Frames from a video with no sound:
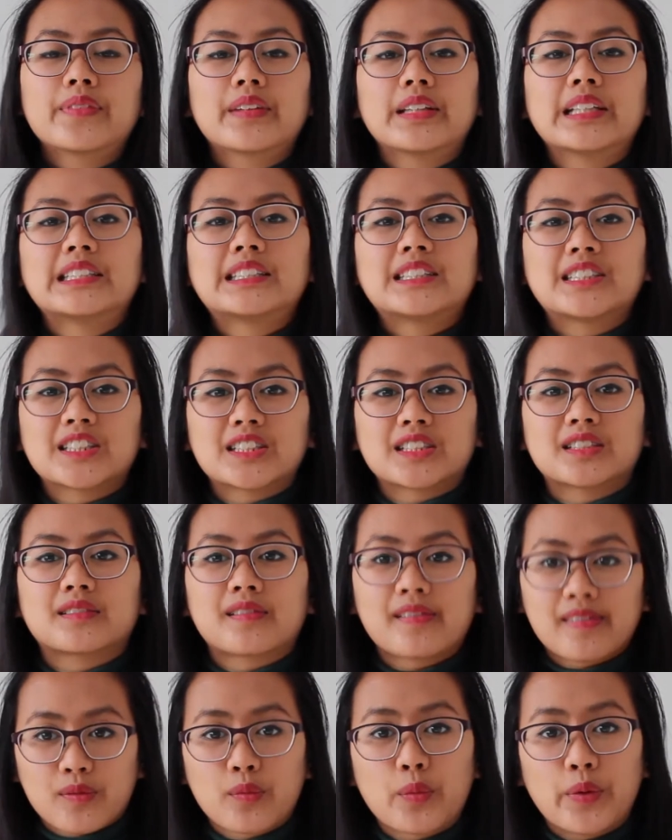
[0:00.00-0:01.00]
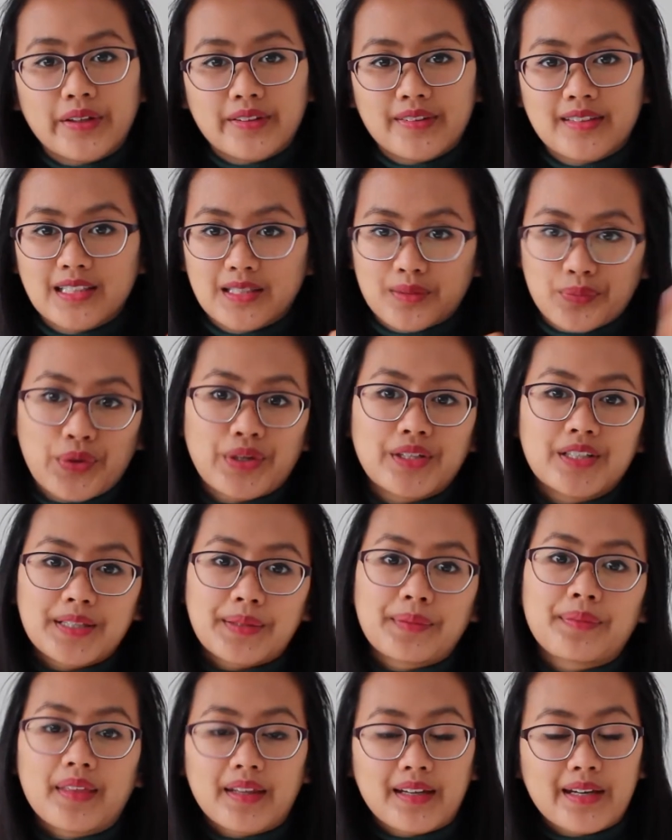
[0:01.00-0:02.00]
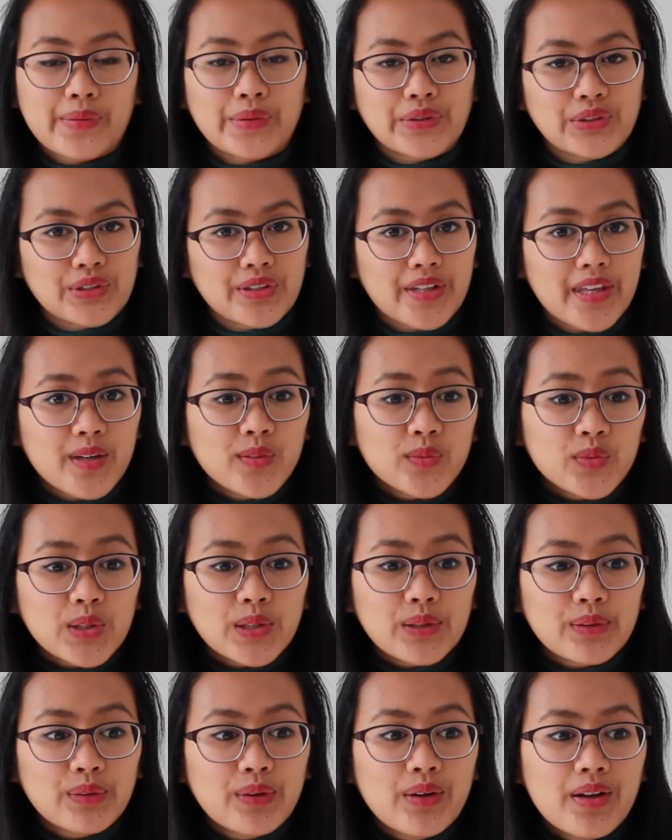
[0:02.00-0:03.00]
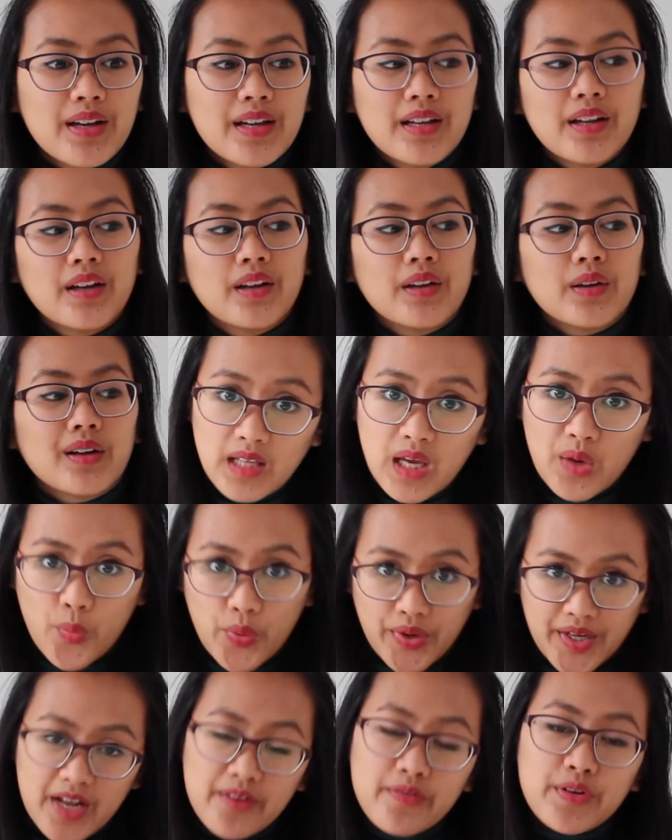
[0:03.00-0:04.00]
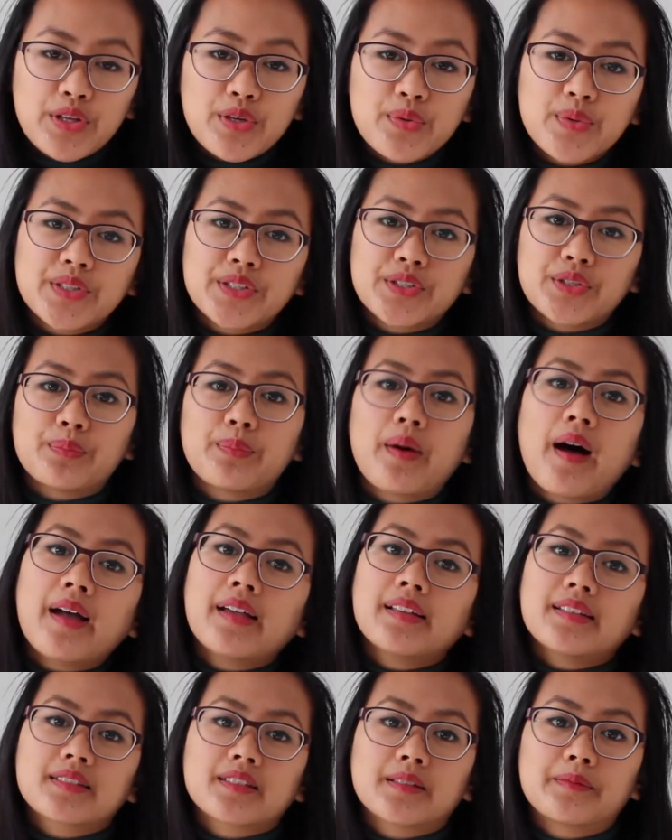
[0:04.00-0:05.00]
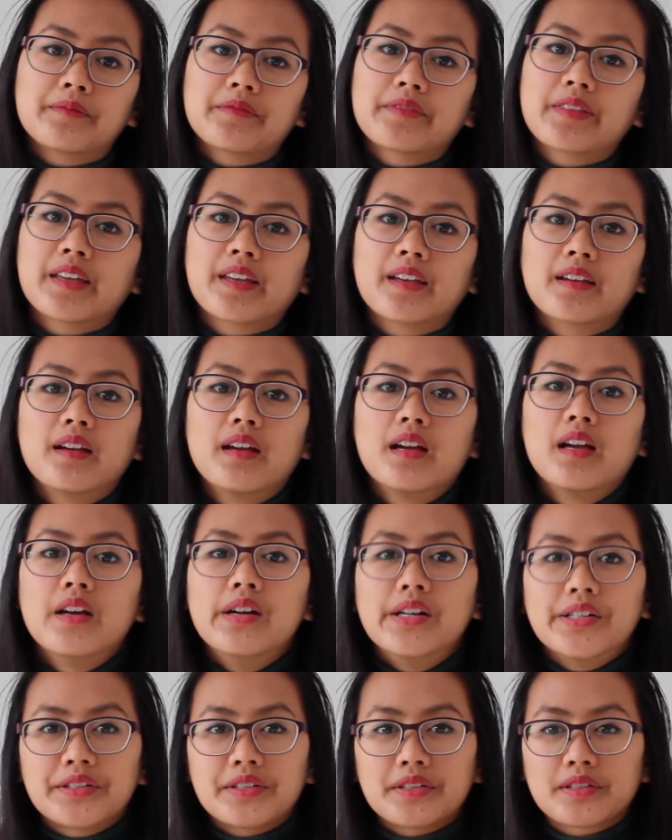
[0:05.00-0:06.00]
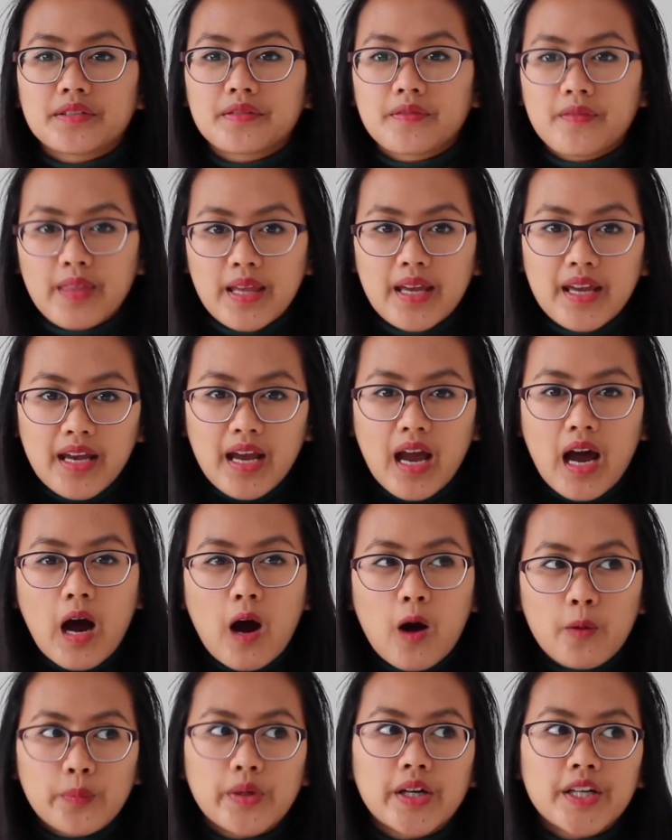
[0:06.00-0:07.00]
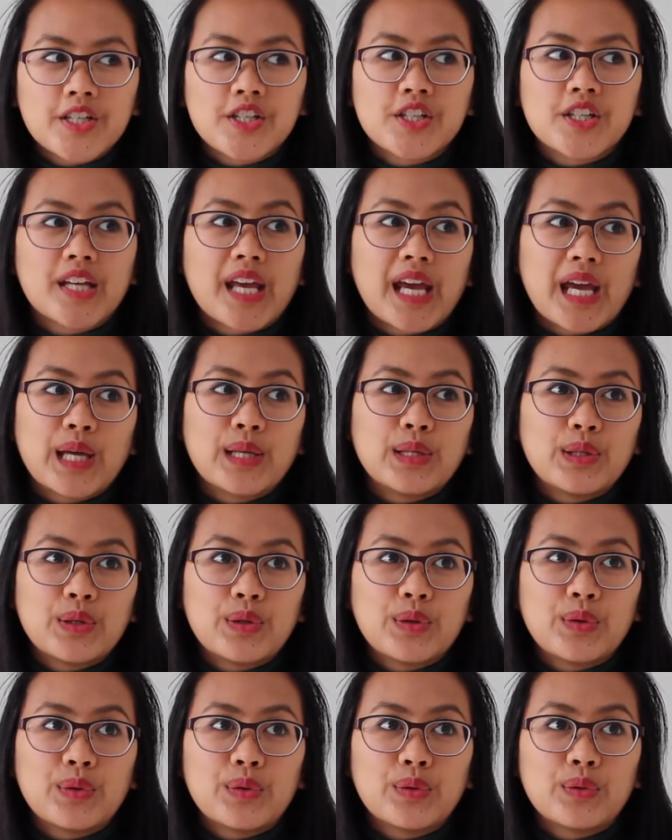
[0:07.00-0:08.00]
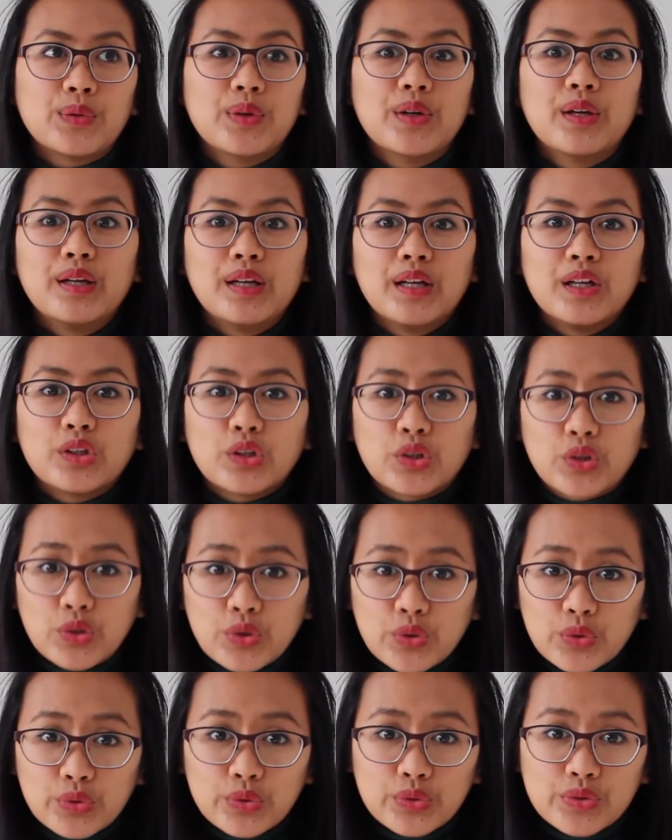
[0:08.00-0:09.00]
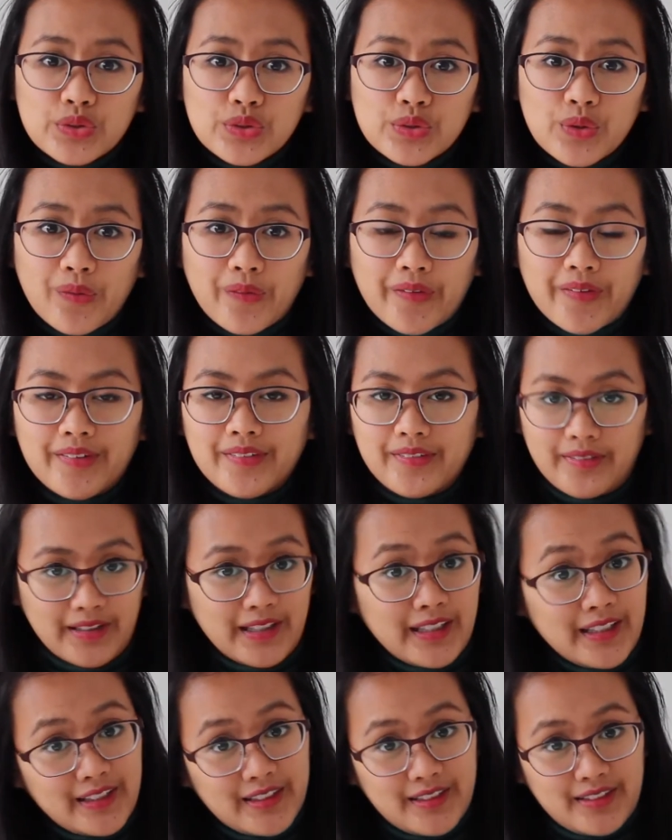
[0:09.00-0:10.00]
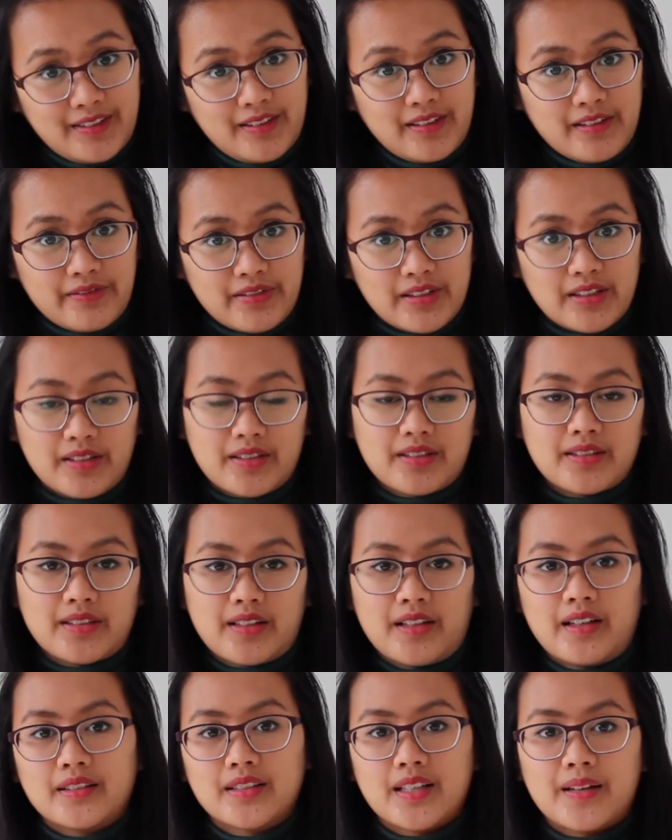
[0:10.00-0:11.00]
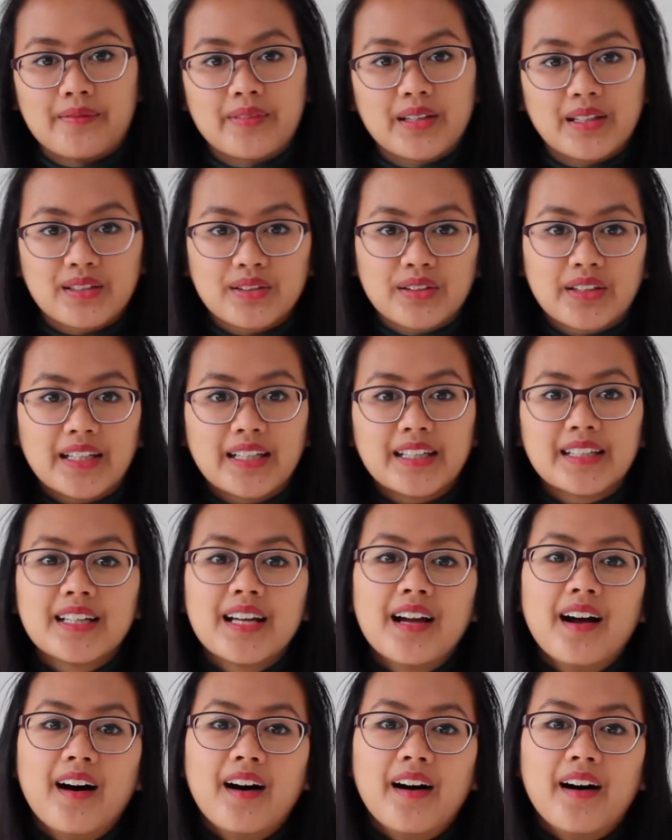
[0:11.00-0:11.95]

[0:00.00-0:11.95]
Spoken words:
it's just what this one tip that I want to give you. Whenever you want to buy something, just think how much can you use or eat, if it's something to eat,